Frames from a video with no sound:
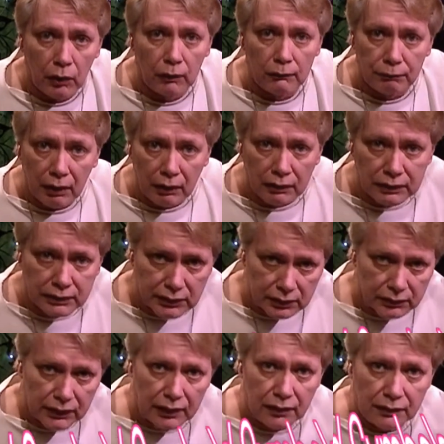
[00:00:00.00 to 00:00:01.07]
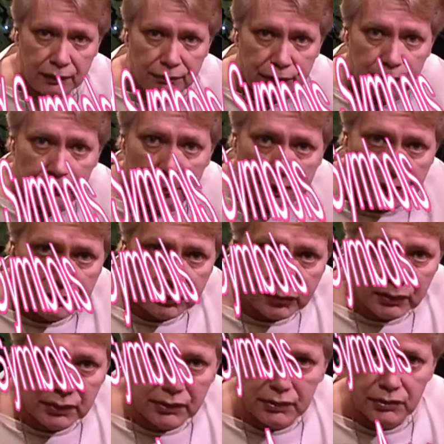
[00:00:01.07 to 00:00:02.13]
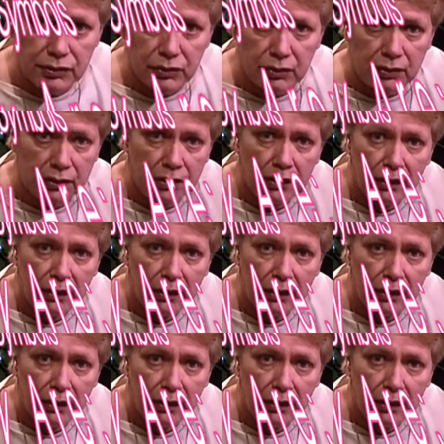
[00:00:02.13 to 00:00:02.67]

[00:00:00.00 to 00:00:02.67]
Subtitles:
and volunteer down at the food pantries or